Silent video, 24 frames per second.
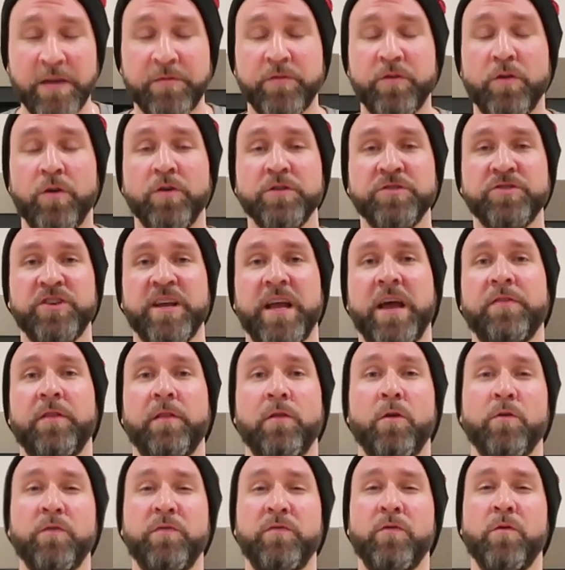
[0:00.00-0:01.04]
And of course, check out
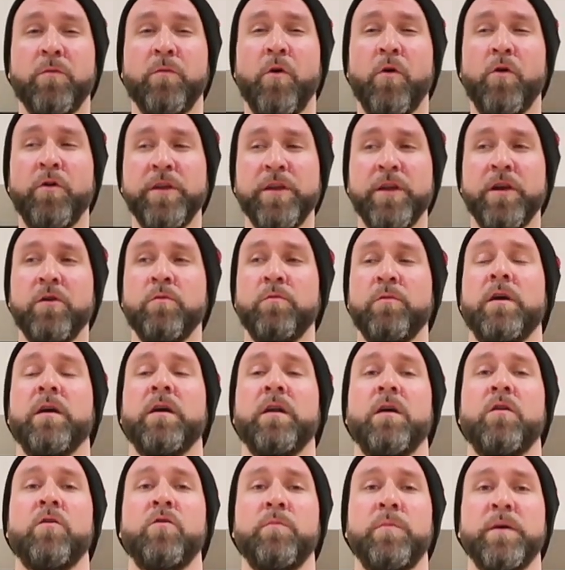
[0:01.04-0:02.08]
the long form audio. We've
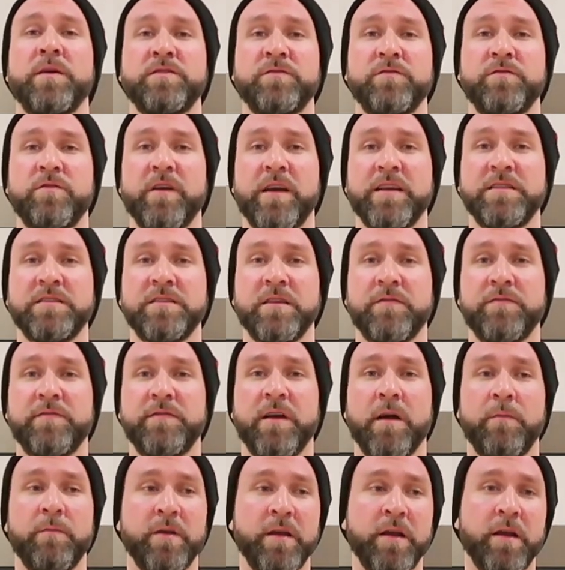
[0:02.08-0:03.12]
got a whole bunch of great stuff
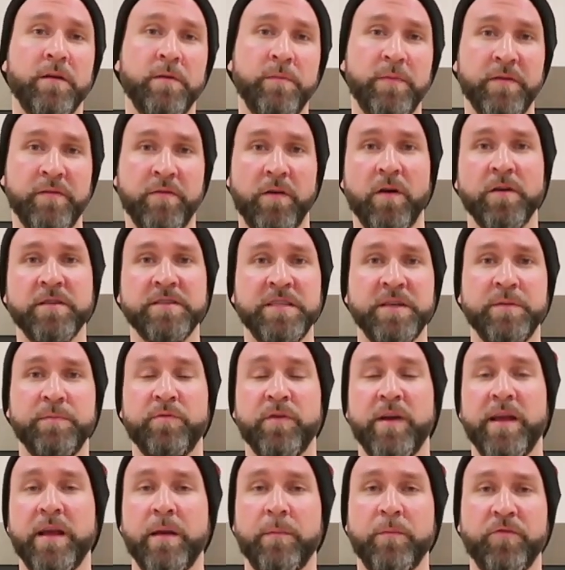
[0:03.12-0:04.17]
coming. Got a bit of an Aussie
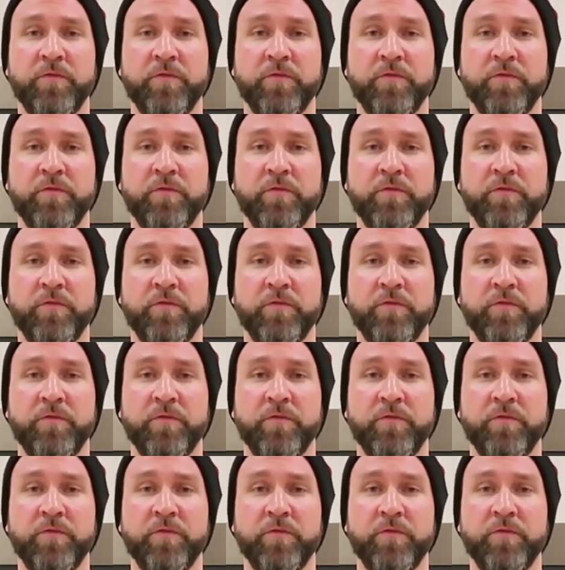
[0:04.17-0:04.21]
break.